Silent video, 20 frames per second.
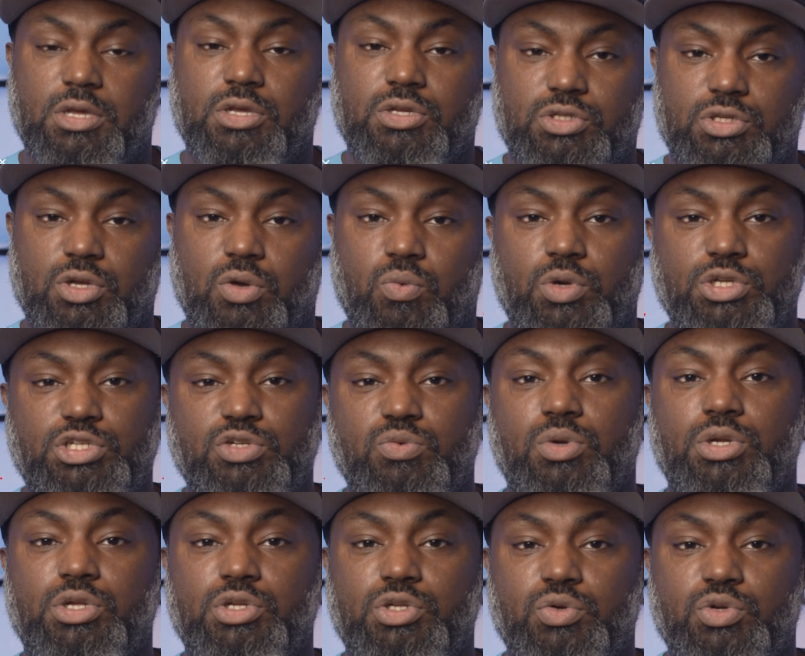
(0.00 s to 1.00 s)
So what you
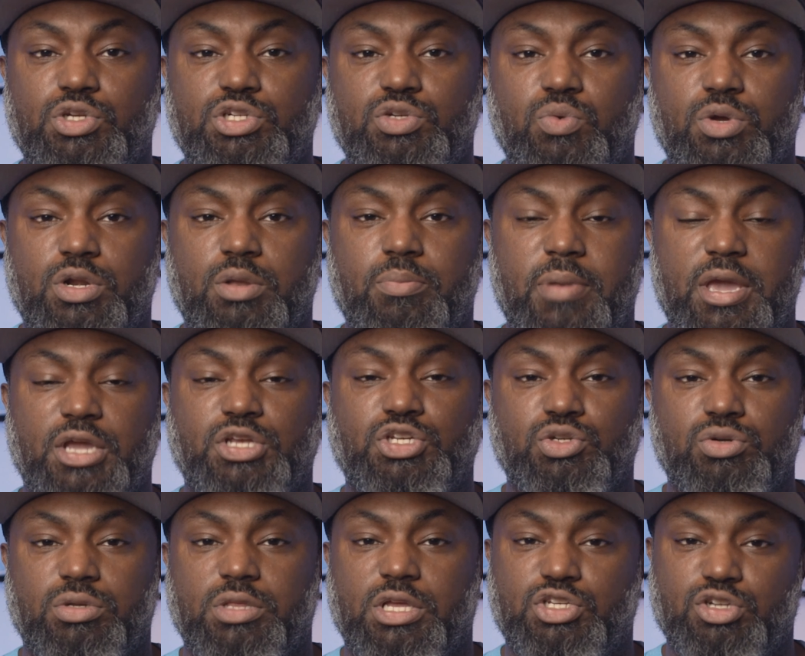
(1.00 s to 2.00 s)
want to do is you want to make
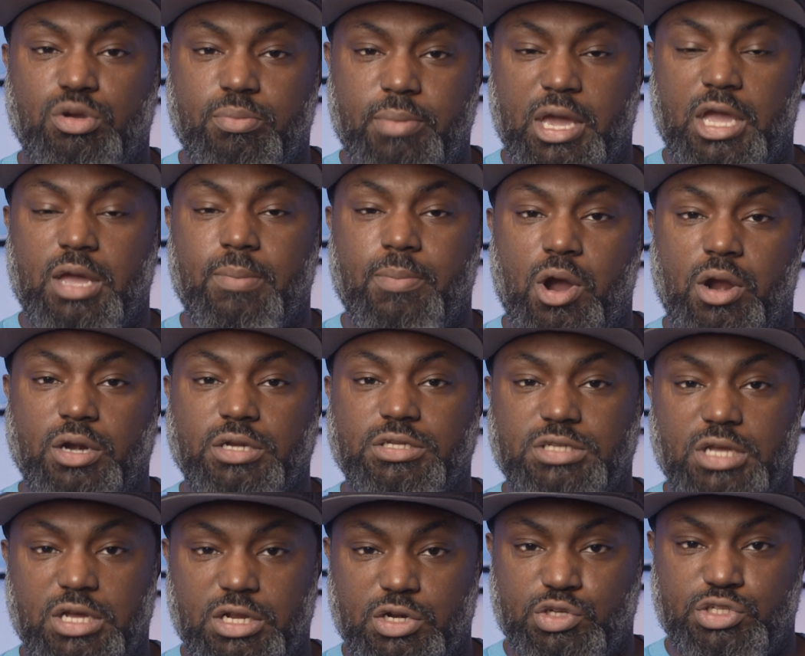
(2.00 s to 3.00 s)
sure that your makeup
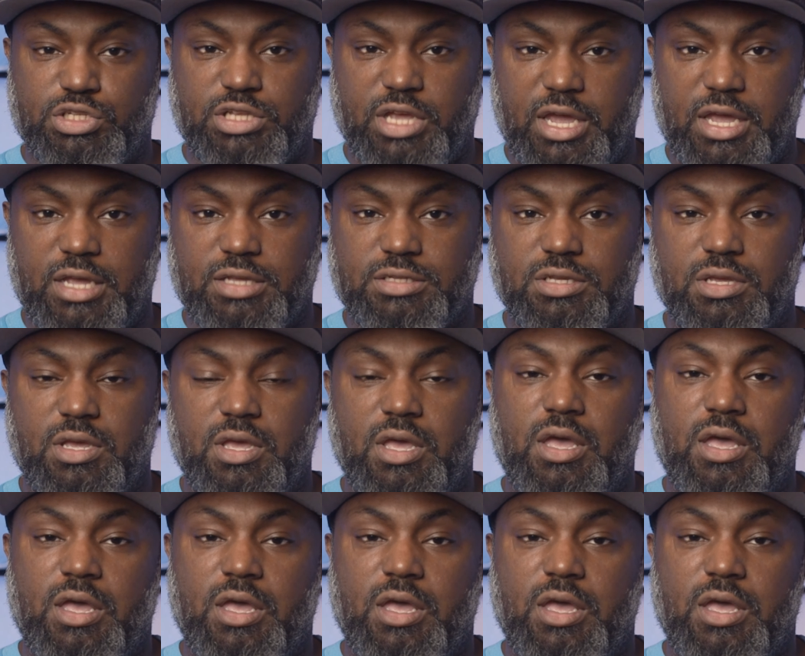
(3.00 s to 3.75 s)
artist understands